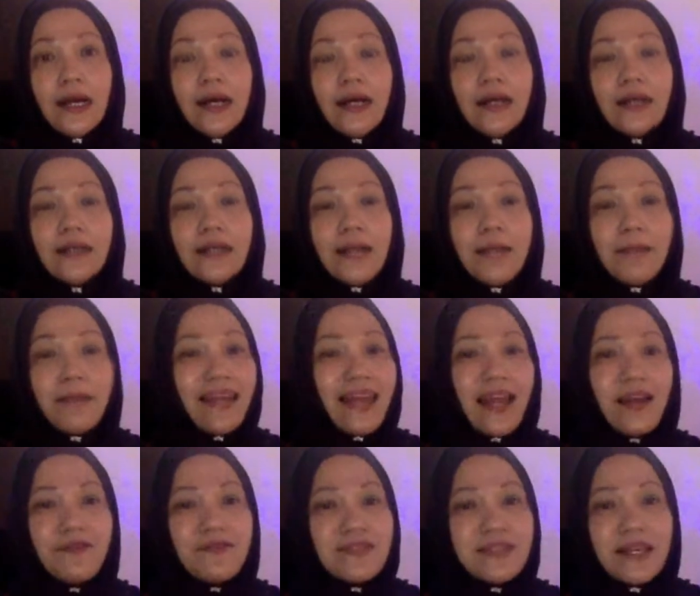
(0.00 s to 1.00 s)
Uh, come and
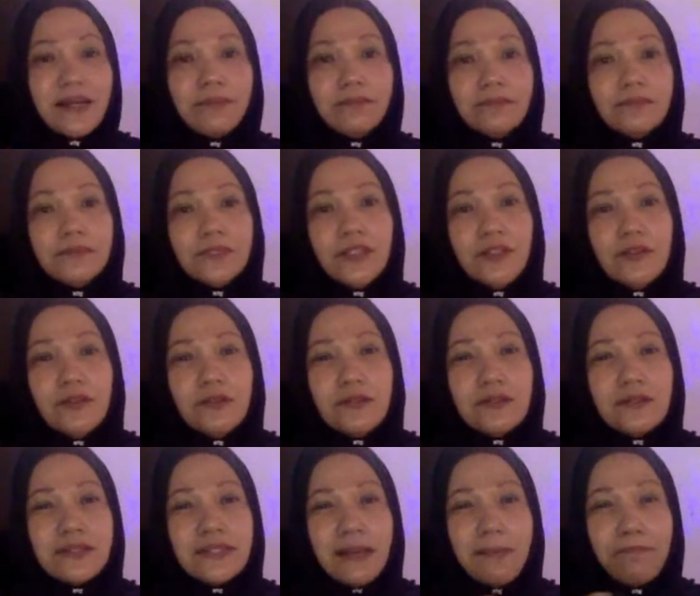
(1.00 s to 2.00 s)
have some you know
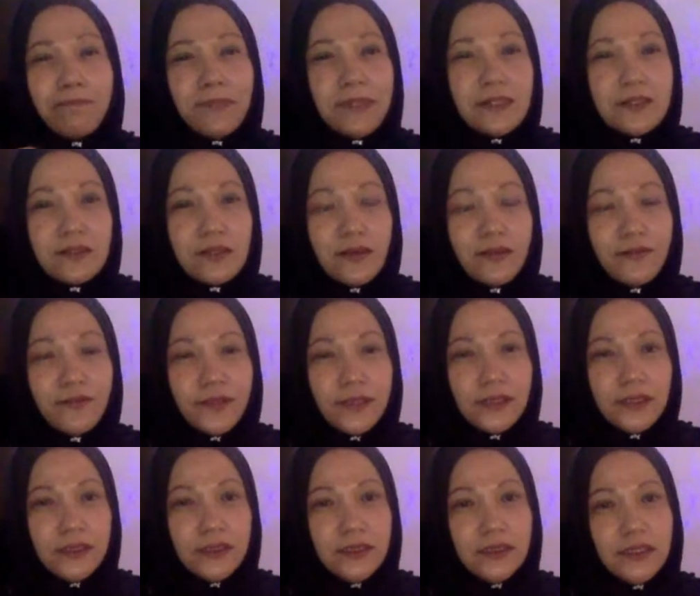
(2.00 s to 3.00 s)
samples of
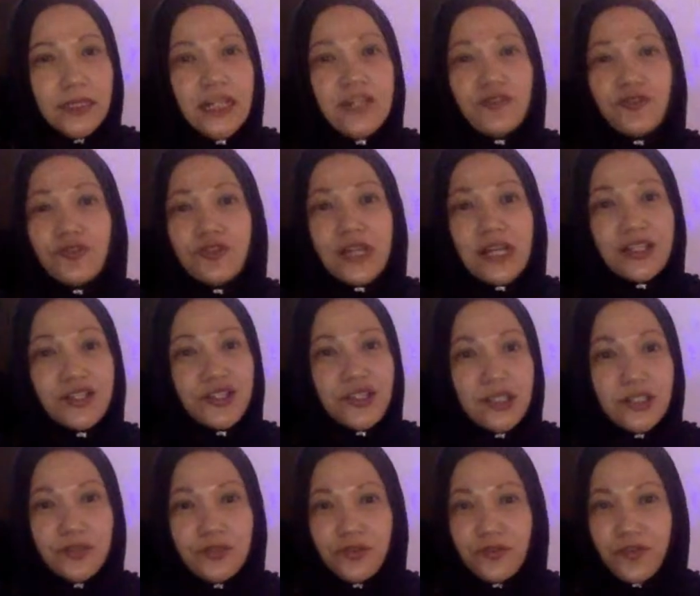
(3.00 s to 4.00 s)
uh,
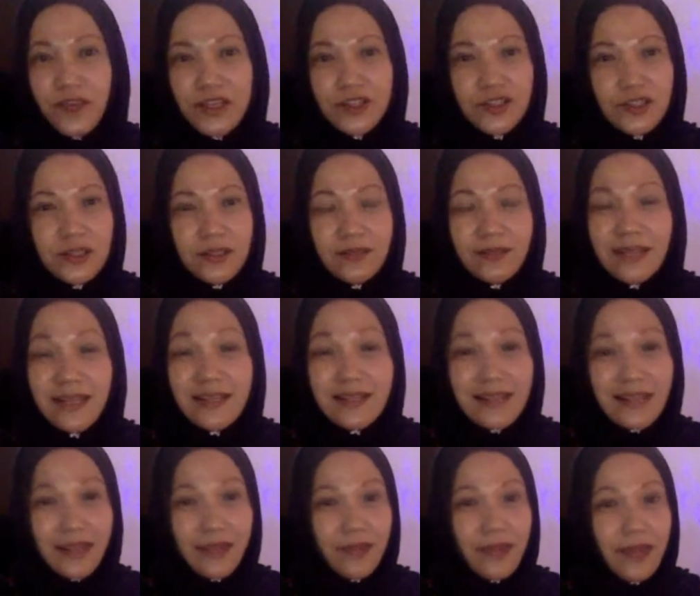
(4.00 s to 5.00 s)
introduction to fashion things
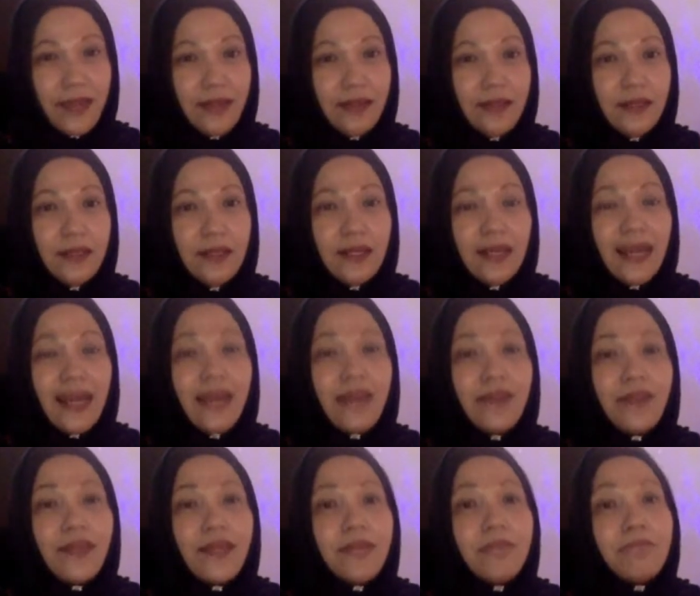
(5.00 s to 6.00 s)
like that and
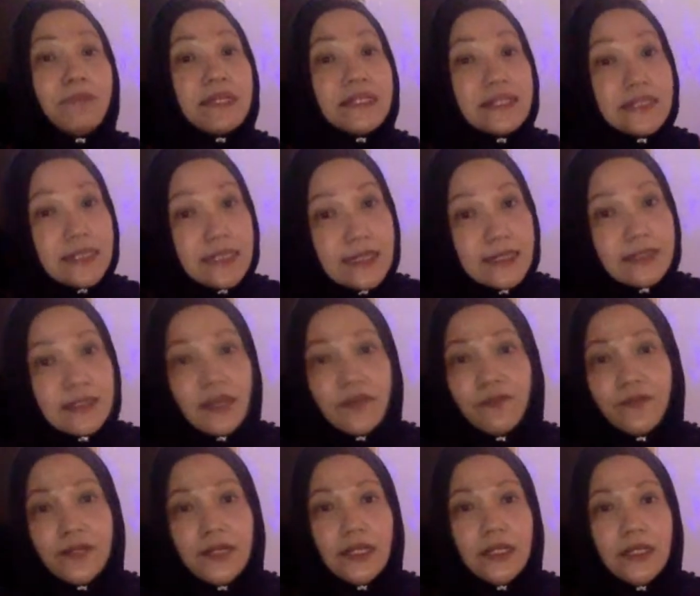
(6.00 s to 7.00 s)
then business
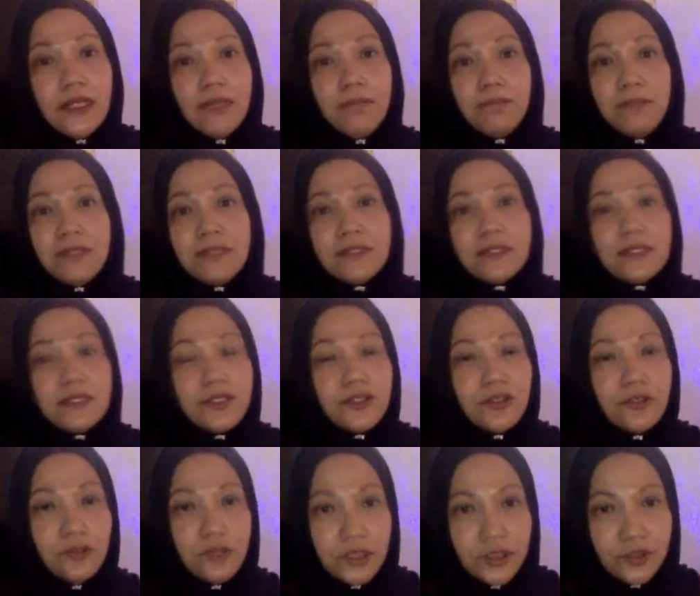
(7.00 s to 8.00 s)
definitely business
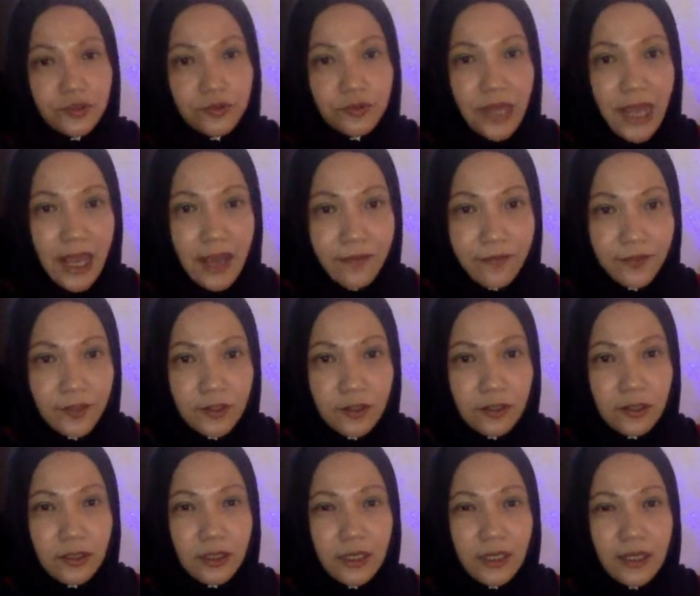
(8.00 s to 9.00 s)
you got to have
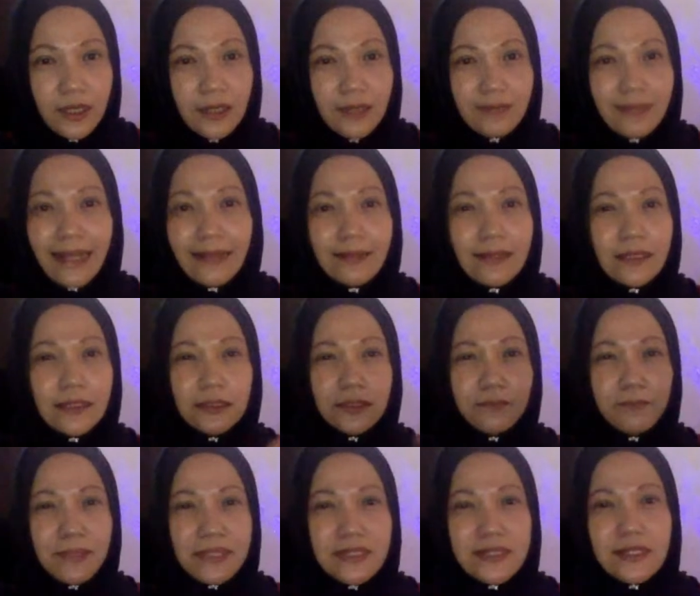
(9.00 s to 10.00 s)
your
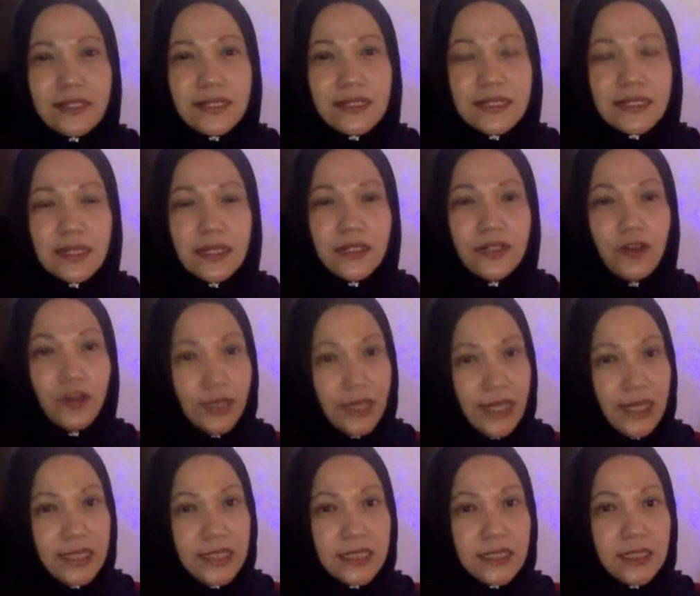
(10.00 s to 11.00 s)
tactical business
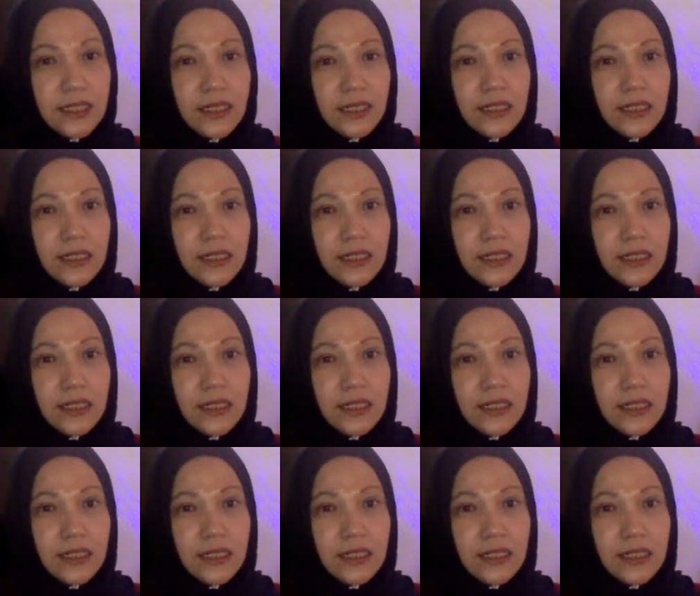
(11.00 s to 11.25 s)
knowledge